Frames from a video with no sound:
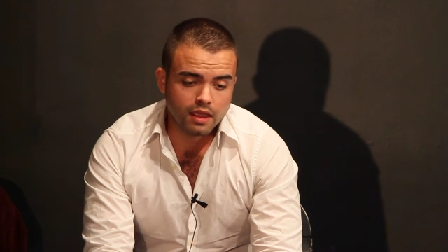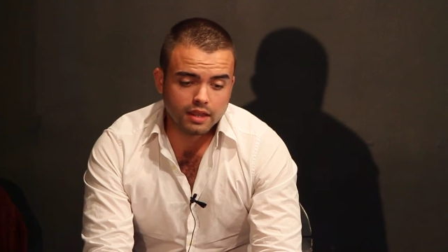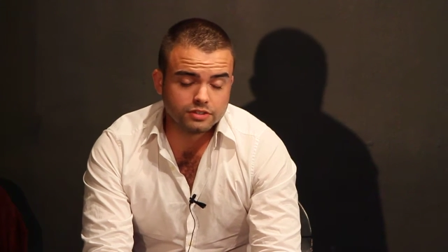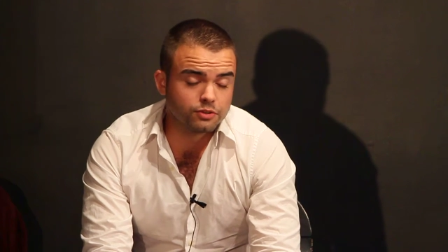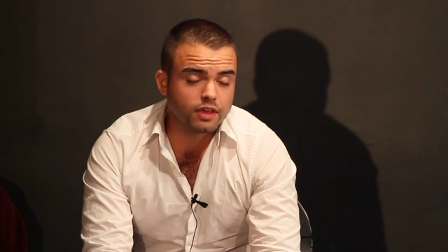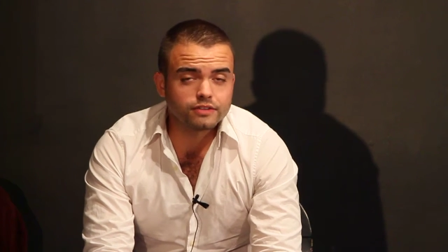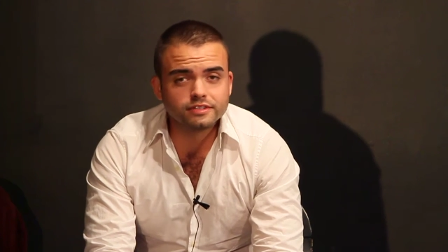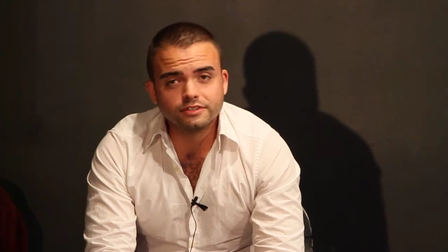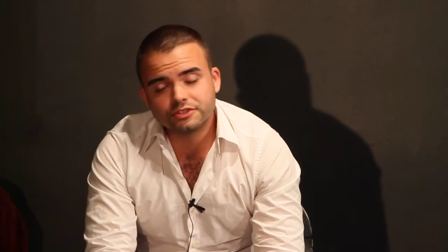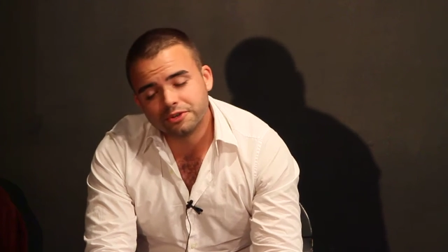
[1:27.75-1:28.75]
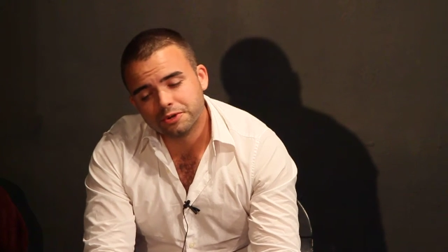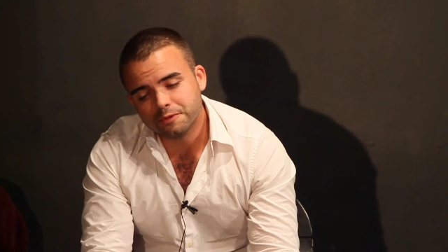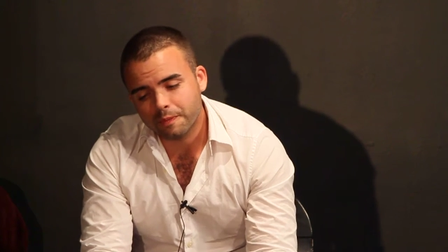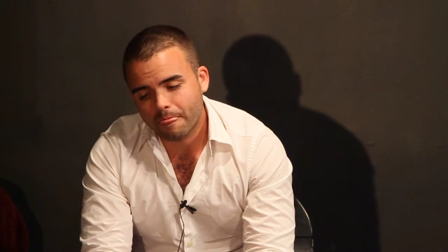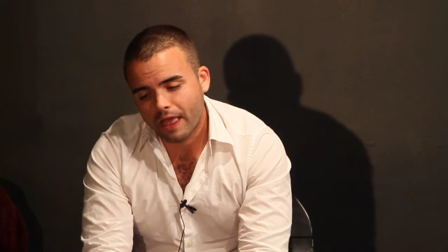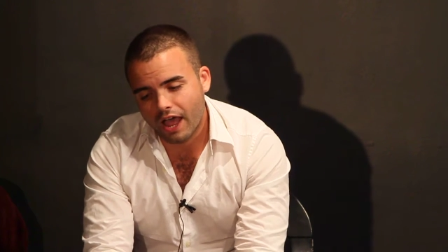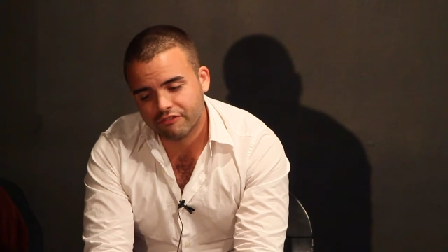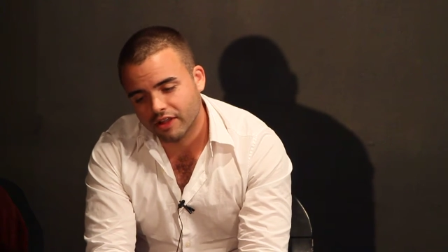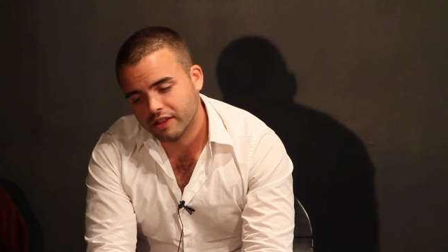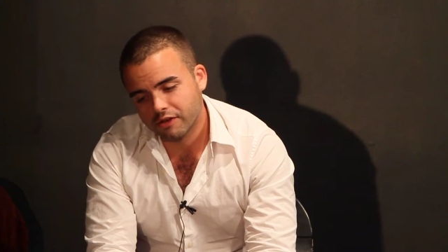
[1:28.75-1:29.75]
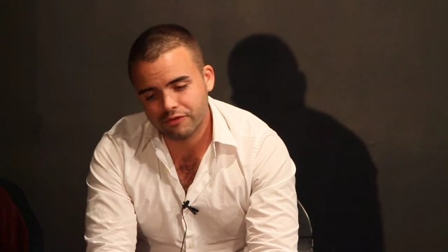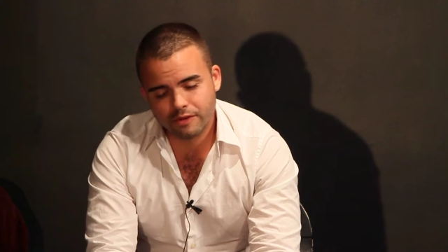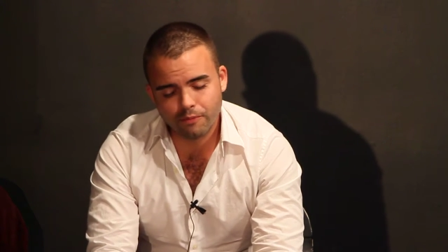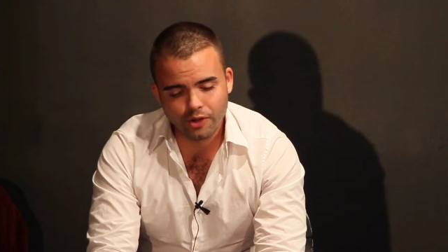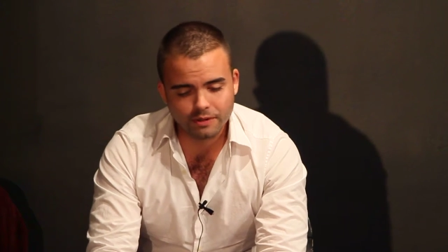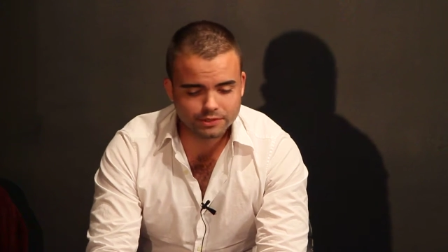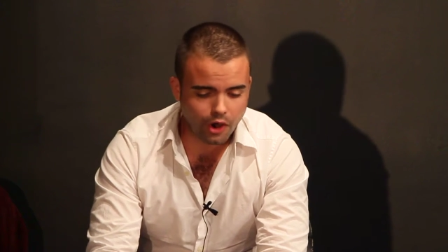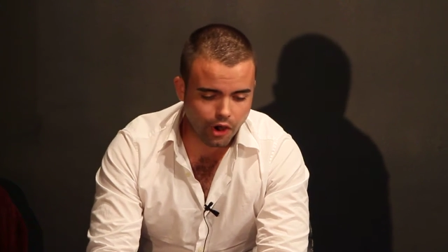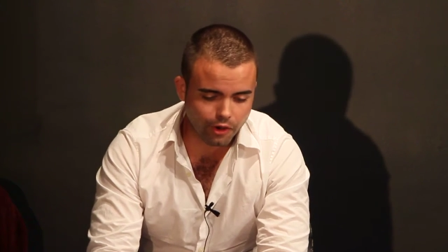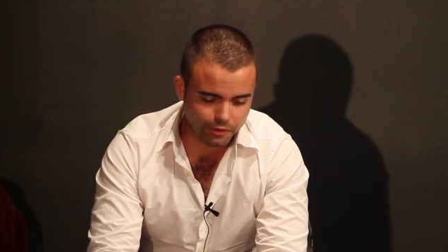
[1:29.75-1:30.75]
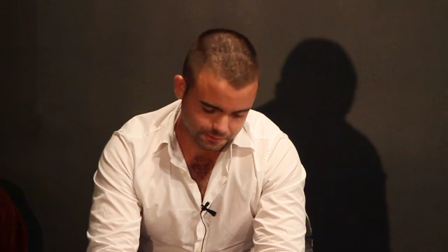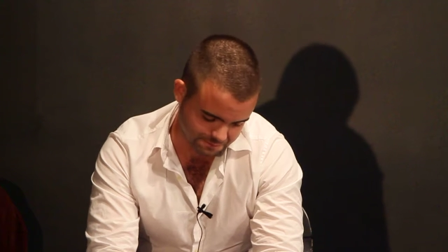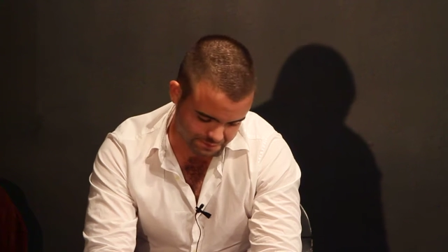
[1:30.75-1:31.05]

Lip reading: In 2002, I fell in love with a boy named Carl.